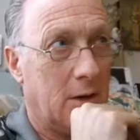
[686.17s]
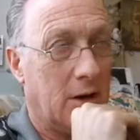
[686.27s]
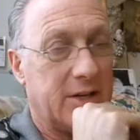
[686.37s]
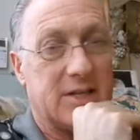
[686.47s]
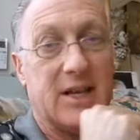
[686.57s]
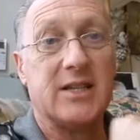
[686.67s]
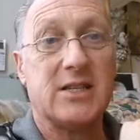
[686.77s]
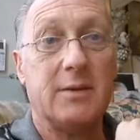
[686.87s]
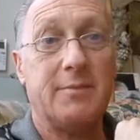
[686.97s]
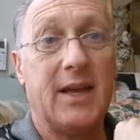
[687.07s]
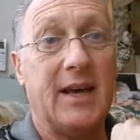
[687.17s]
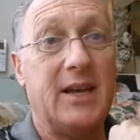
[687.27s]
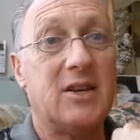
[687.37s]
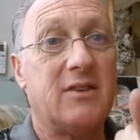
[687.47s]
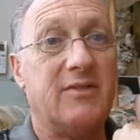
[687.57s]
I just asked them that
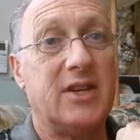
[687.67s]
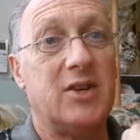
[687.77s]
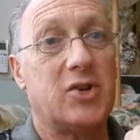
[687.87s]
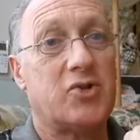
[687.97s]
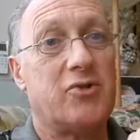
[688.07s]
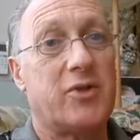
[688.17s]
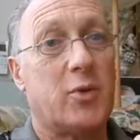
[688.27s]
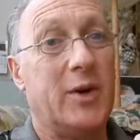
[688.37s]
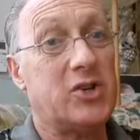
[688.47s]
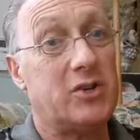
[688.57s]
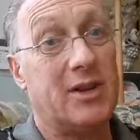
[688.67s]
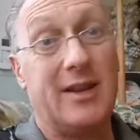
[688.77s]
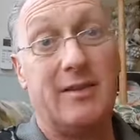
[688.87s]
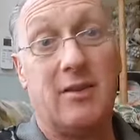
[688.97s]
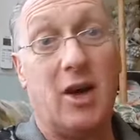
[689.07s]
inconvenient truth question,
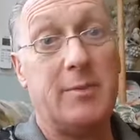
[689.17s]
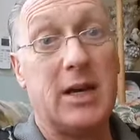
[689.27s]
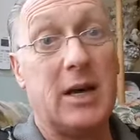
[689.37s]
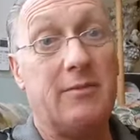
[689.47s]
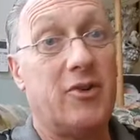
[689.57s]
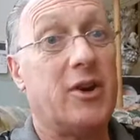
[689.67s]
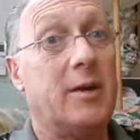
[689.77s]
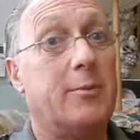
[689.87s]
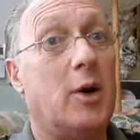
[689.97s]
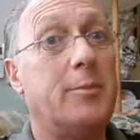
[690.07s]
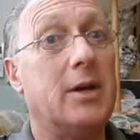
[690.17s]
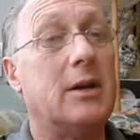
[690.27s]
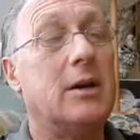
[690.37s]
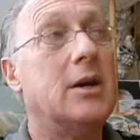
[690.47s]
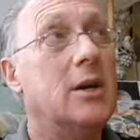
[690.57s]
and I become very unpopular.